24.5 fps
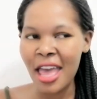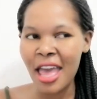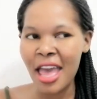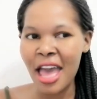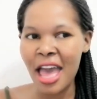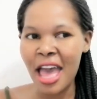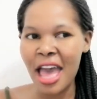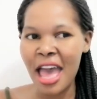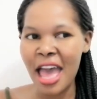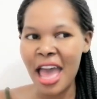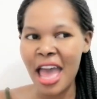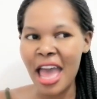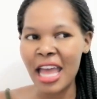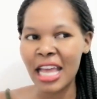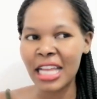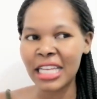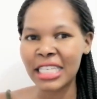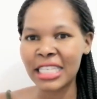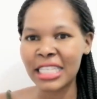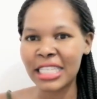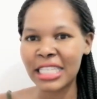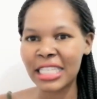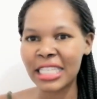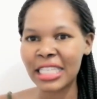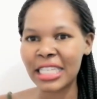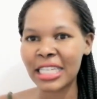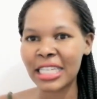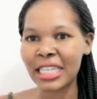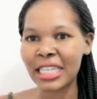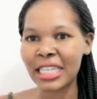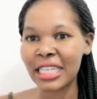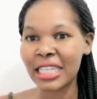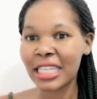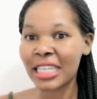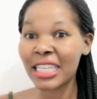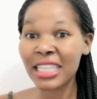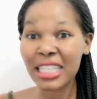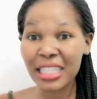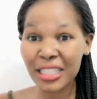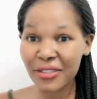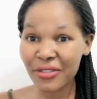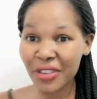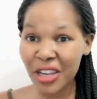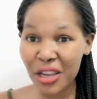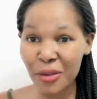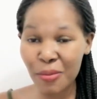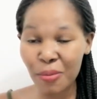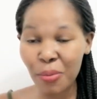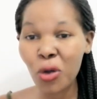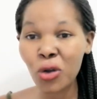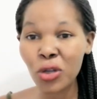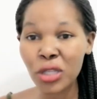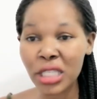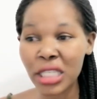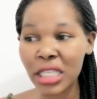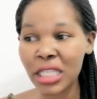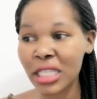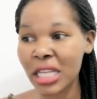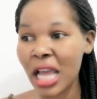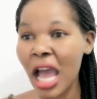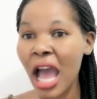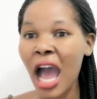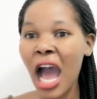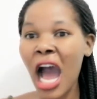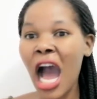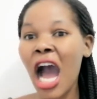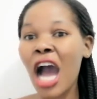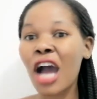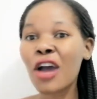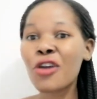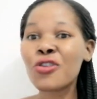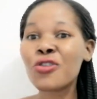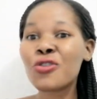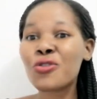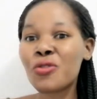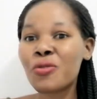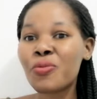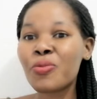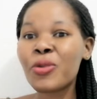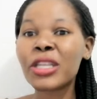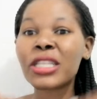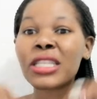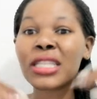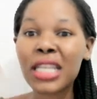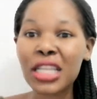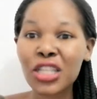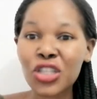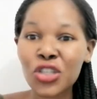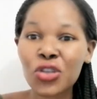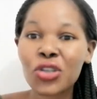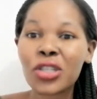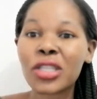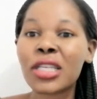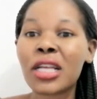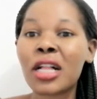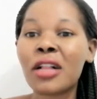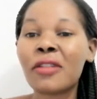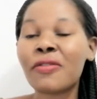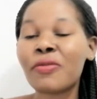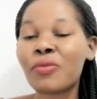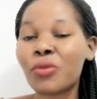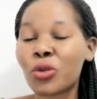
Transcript: And it is very important how you represent yourself.